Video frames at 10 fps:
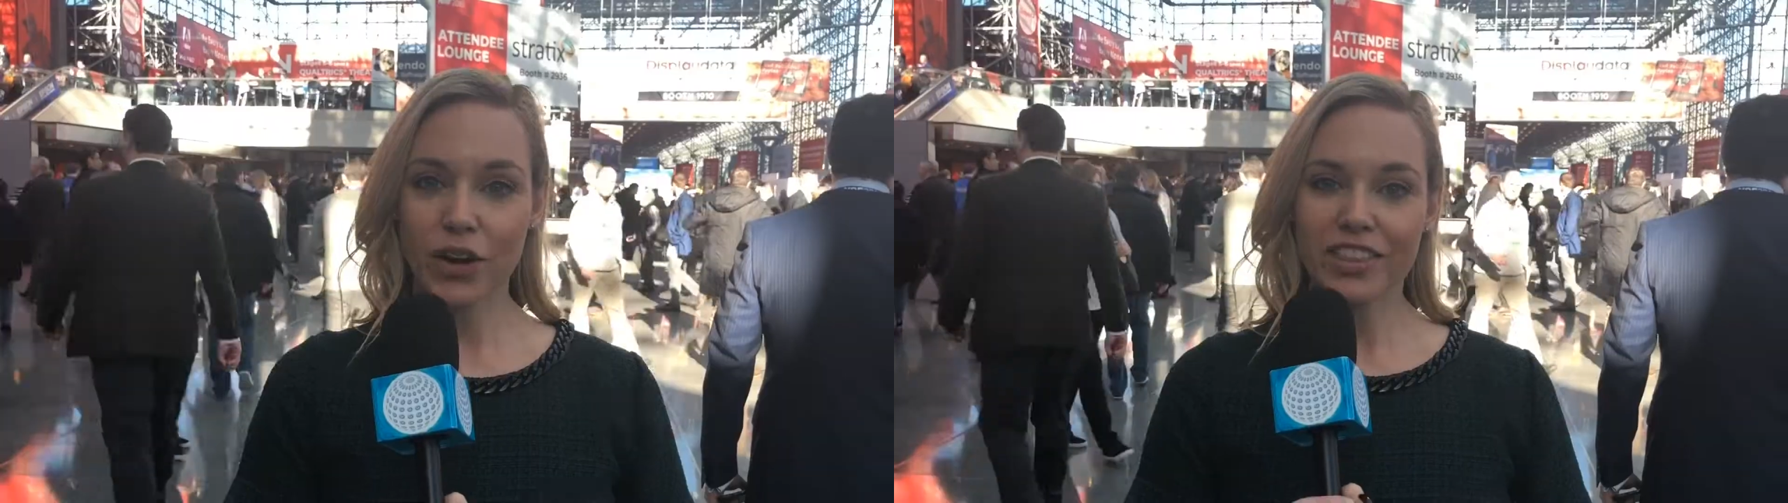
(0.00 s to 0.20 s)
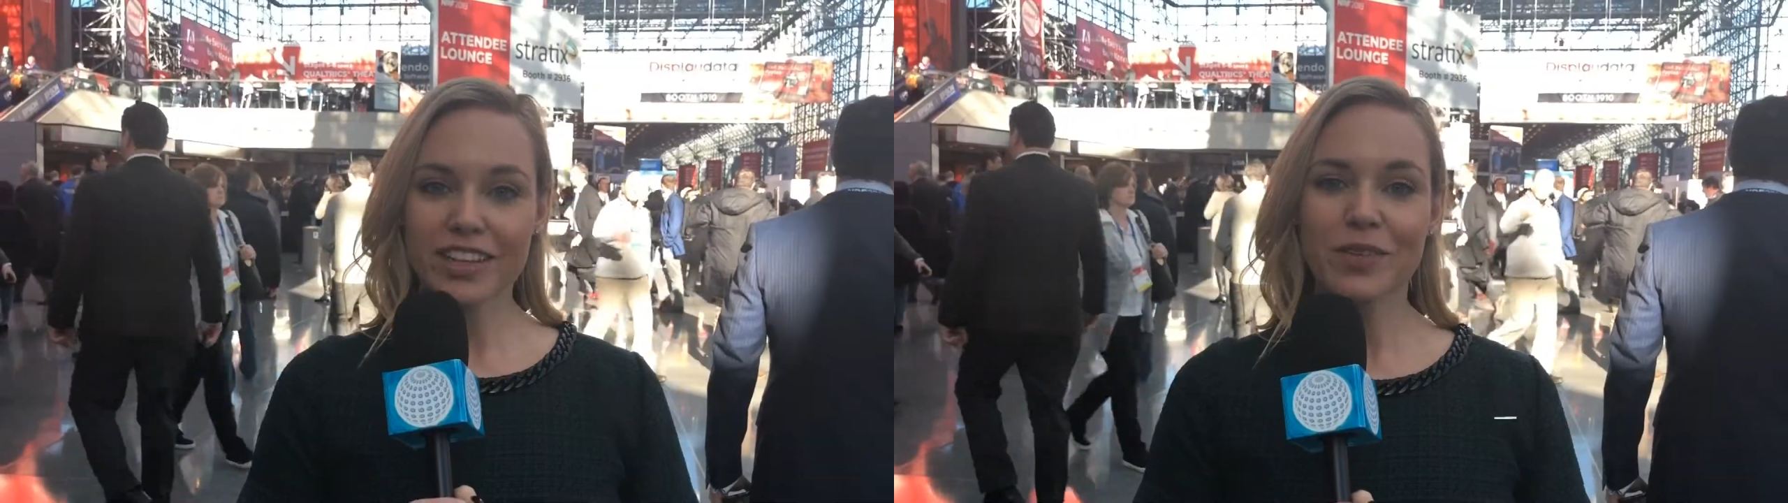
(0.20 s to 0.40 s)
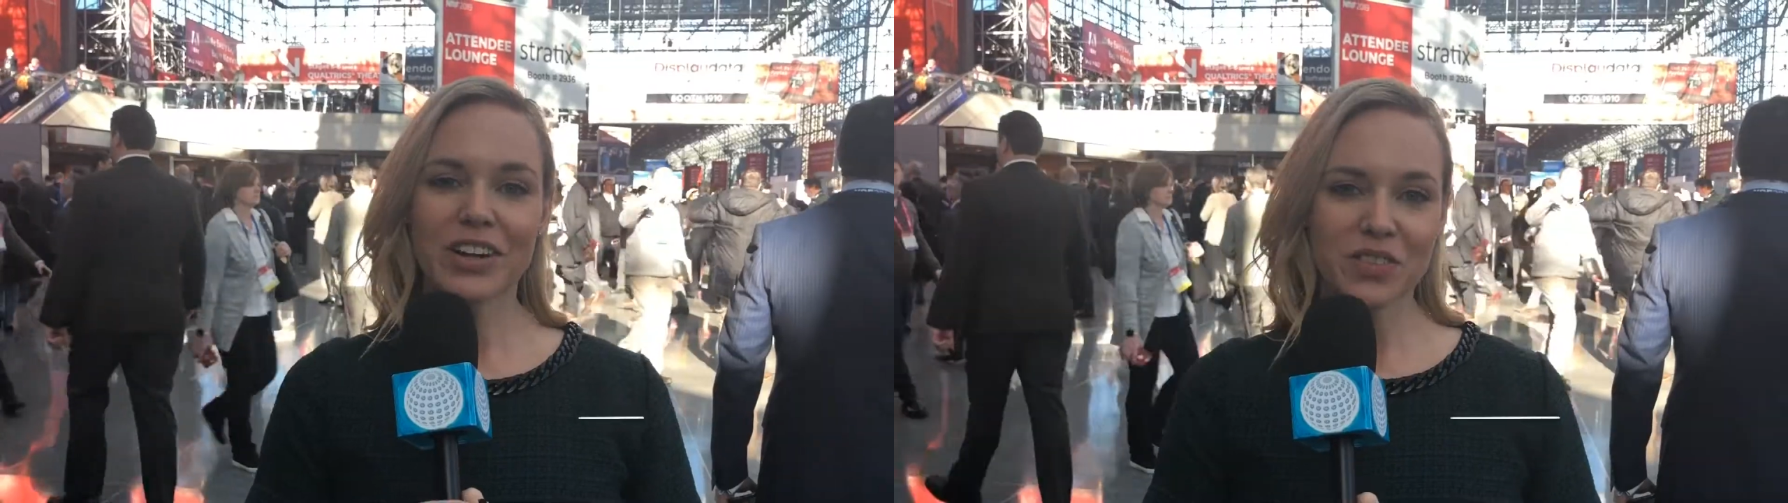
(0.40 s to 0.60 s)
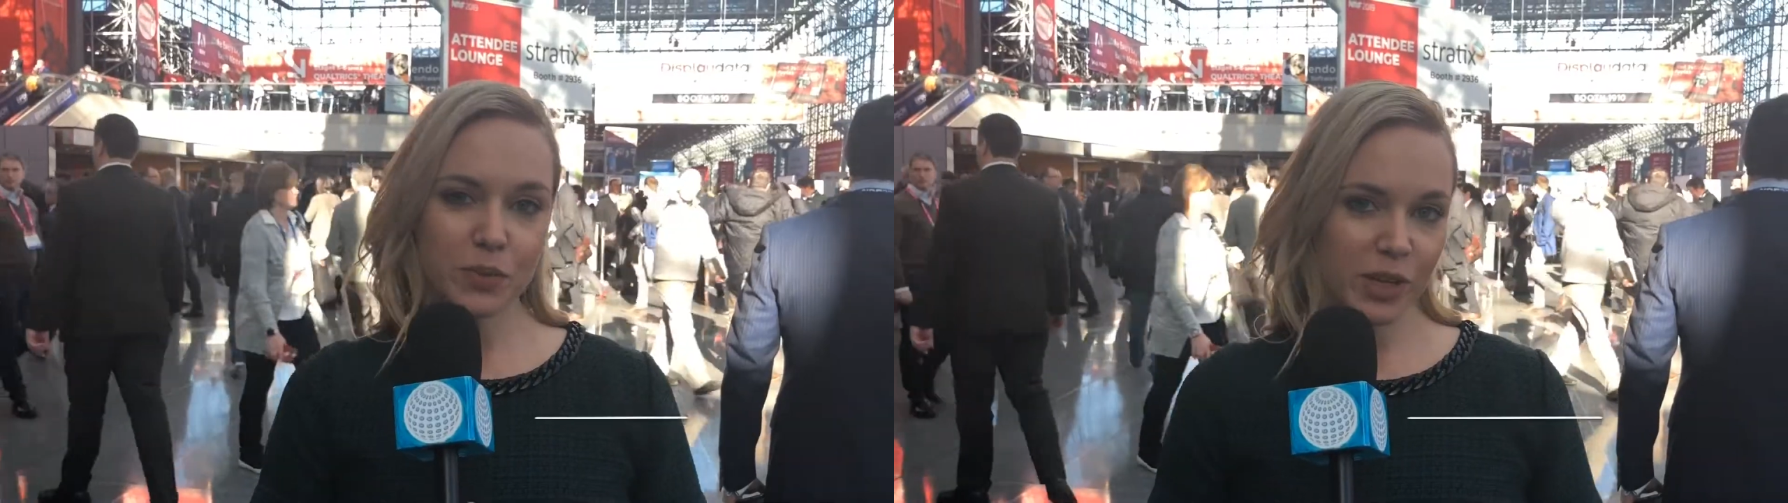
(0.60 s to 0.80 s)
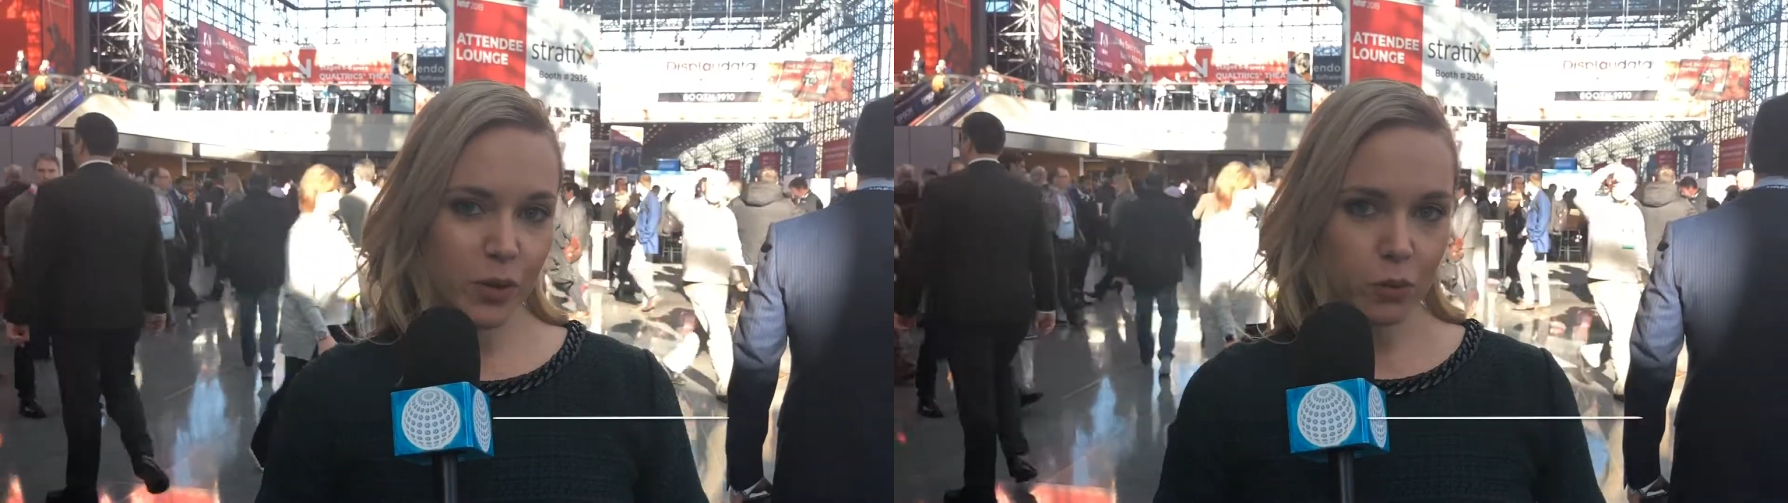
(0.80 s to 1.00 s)
I think one of the
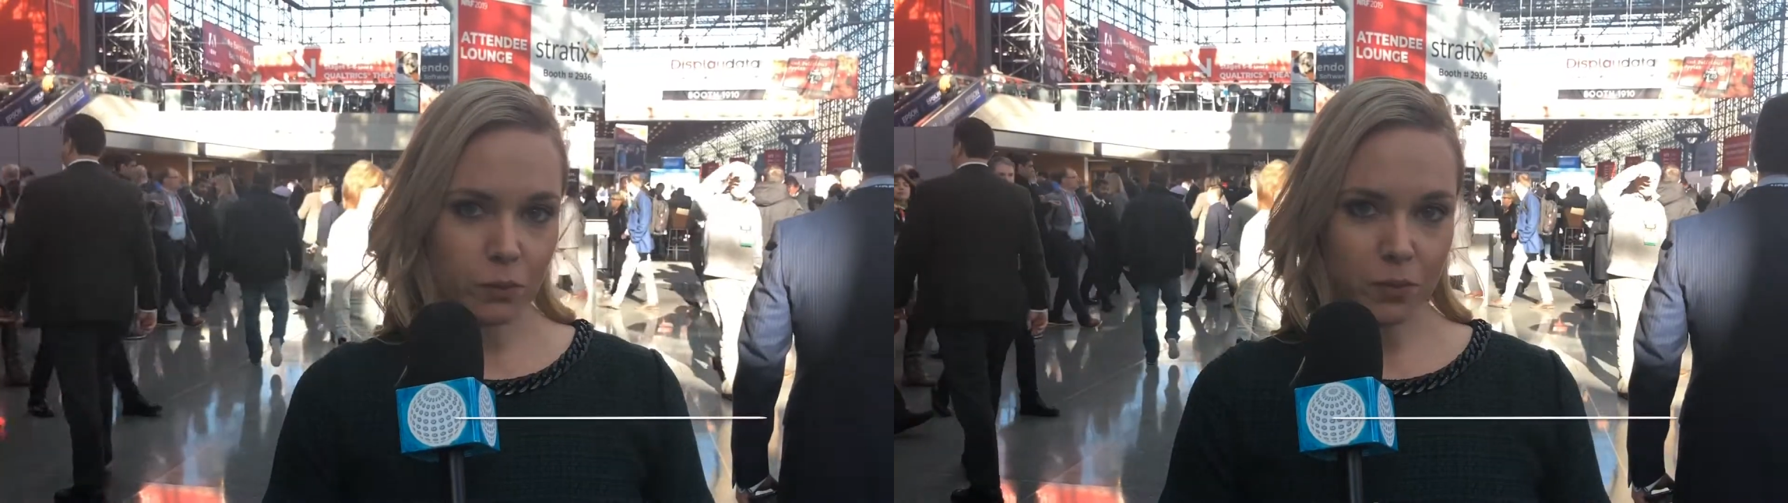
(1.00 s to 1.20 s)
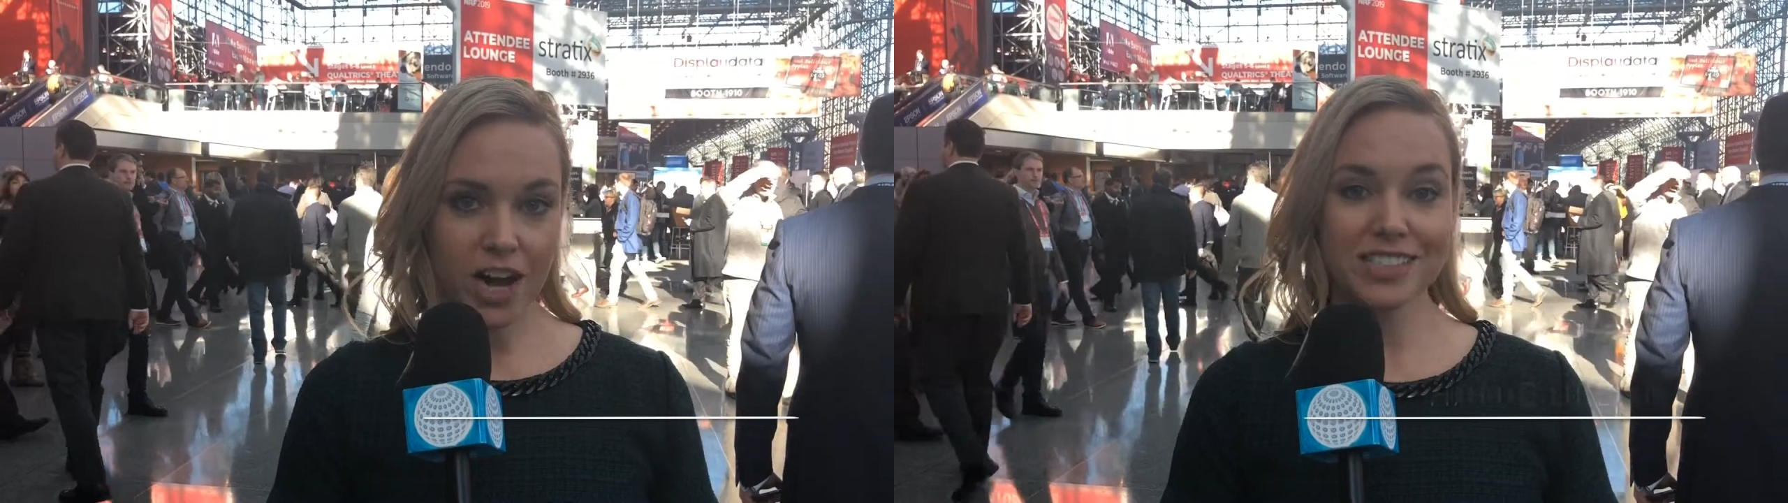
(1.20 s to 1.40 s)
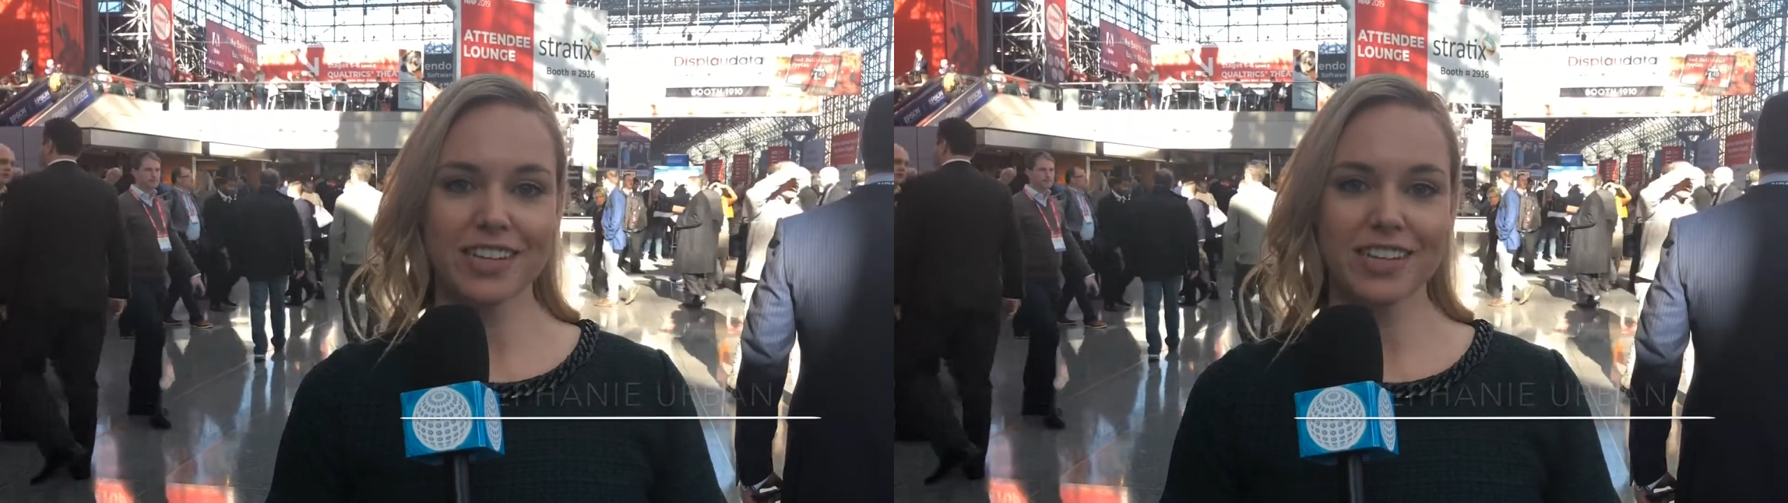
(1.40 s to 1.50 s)
big roadblocks